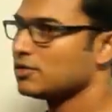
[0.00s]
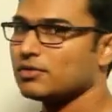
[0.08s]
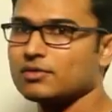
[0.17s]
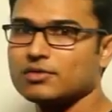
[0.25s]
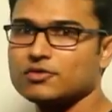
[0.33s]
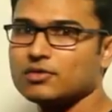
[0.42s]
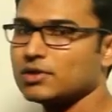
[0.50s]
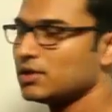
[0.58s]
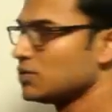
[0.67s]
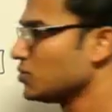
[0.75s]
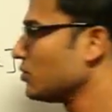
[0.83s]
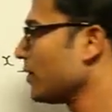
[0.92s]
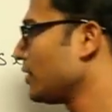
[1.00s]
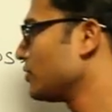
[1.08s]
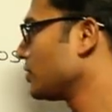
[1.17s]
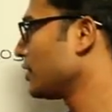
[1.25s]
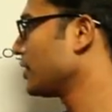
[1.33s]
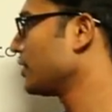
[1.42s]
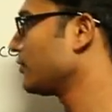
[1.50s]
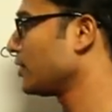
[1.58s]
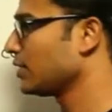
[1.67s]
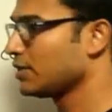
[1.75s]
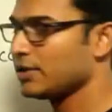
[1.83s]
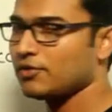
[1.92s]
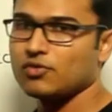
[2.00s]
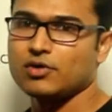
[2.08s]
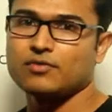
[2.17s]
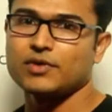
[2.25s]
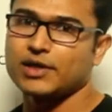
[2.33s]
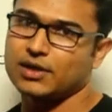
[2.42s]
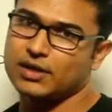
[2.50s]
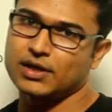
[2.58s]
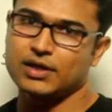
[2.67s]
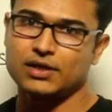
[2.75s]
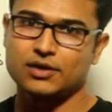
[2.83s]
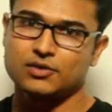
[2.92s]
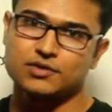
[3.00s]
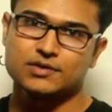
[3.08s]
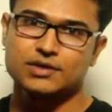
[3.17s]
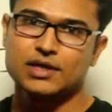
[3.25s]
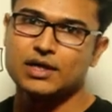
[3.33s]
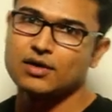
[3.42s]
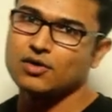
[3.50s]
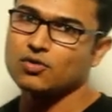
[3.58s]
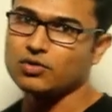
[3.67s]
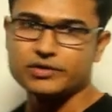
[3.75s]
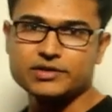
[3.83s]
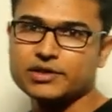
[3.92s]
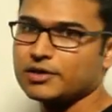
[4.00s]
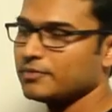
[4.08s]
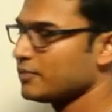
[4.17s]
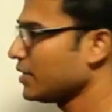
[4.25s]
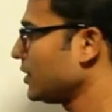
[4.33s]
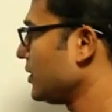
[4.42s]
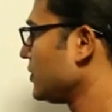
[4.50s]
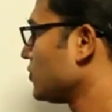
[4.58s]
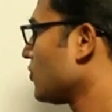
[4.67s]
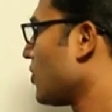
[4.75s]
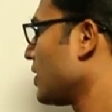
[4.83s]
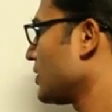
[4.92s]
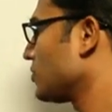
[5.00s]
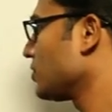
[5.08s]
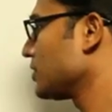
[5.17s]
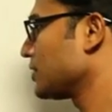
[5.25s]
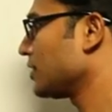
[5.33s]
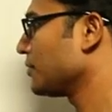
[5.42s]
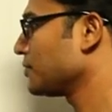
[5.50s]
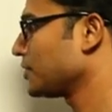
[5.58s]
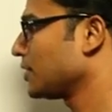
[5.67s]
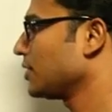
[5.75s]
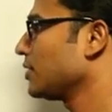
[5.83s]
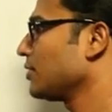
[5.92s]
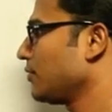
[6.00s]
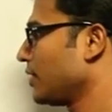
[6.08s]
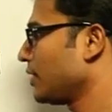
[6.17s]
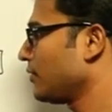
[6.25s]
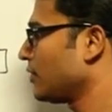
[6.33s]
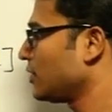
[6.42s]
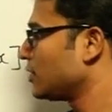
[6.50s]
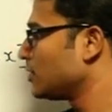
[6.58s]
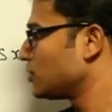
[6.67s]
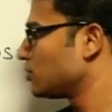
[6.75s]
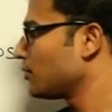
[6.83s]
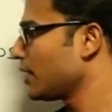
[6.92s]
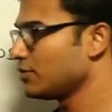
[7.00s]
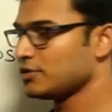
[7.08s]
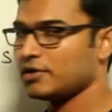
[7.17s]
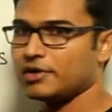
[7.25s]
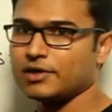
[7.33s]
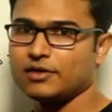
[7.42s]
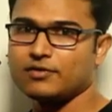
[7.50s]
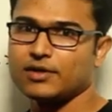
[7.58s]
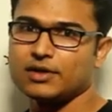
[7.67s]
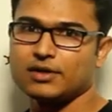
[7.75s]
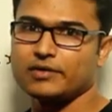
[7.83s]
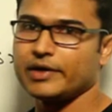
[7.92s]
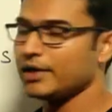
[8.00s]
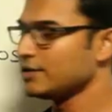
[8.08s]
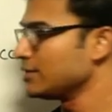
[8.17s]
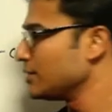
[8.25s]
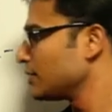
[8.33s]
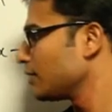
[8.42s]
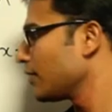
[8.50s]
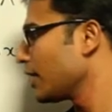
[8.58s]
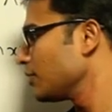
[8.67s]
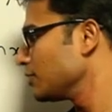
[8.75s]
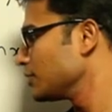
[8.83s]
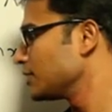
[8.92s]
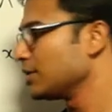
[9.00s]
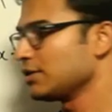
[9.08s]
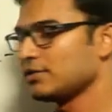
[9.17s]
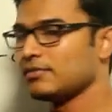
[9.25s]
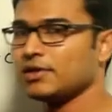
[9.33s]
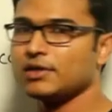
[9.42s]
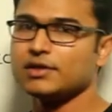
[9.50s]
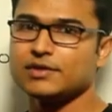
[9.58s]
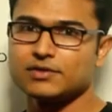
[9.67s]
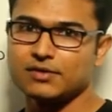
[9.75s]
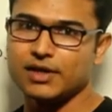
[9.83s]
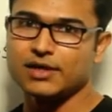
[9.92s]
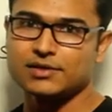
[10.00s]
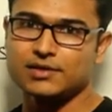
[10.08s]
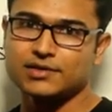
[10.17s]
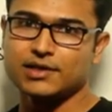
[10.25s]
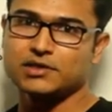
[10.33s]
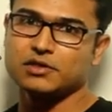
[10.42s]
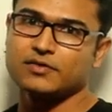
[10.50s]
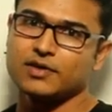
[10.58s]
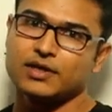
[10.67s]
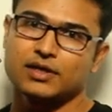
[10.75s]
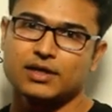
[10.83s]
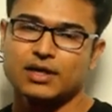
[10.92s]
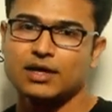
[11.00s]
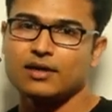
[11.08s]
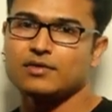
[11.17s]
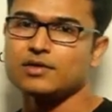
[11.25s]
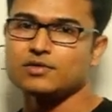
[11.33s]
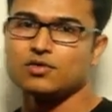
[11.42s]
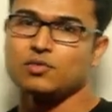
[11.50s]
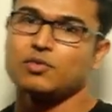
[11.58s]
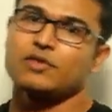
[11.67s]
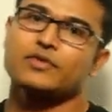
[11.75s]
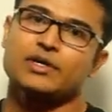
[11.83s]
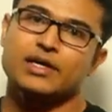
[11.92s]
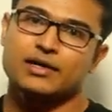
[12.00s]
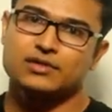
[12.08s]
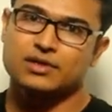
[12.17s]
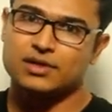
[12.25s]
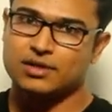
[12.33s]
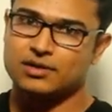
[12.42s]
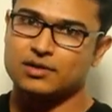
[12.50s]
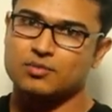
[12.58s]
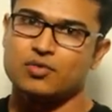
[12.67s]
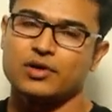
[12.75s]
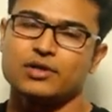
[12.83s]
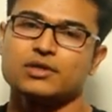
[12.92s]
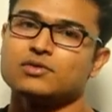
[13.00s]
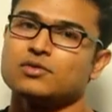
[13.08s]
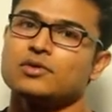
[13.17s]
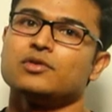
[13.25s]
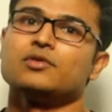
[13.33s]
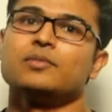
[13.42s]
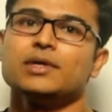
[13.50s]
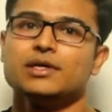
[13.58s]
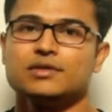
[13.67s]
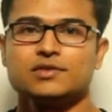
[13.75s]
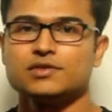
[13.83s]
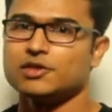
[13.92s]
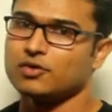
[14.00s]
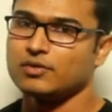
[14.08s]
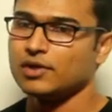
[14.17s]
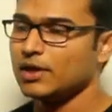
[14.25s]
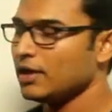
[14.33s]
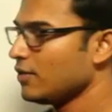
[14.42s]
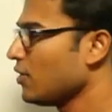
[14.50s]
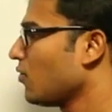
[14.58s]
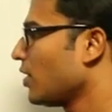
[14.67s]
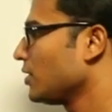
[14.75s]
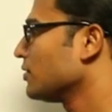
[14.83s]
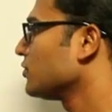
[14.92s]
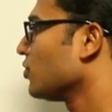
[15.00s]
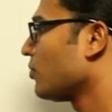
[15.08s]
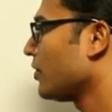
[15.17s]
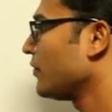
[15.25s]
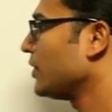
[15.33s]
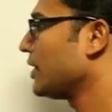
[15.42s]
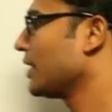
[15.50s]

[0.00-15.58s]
0. So these two values are equal, therefore we can directly use Rolle's theorem, right? So what does Rolle's theorem say? Whenever these two values are equal, there exists a value c in this range in such a way that the slope of the tangent at that point is going to be 0. Now what is the slope of the